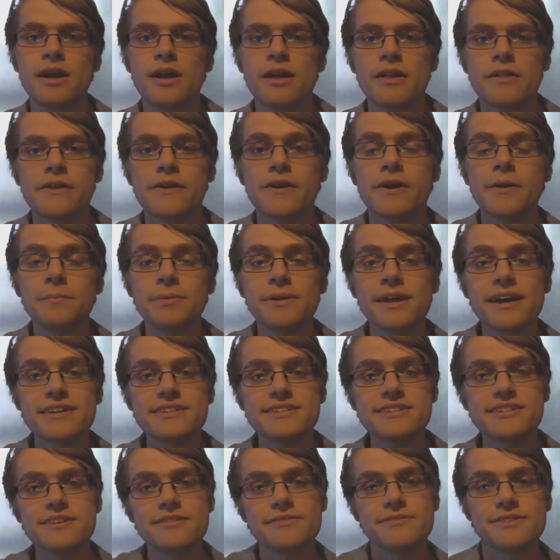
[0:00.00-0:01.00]
The
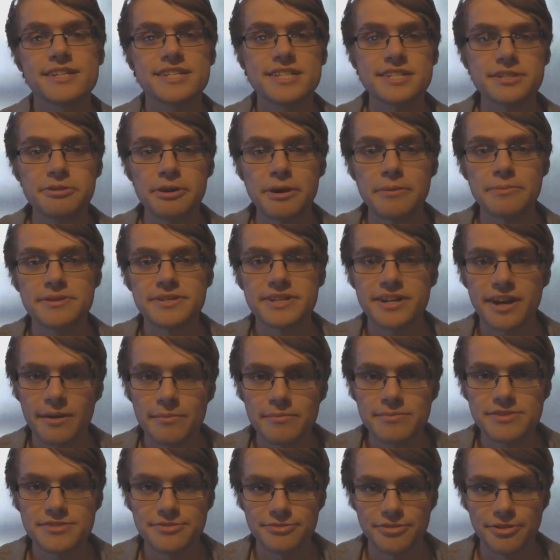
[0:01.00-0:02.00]
complexity of this script
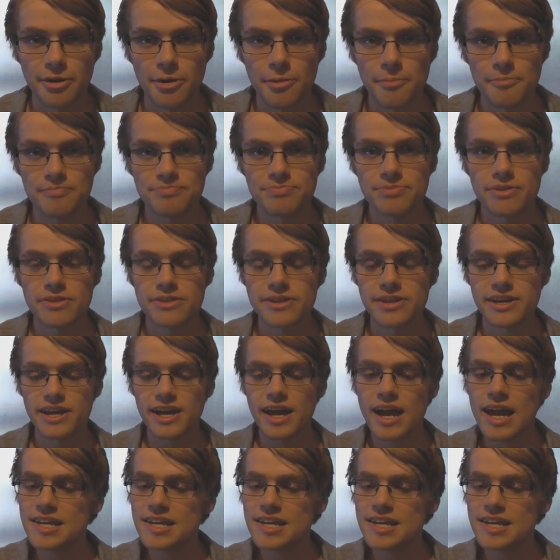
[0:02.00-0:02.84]
comes from the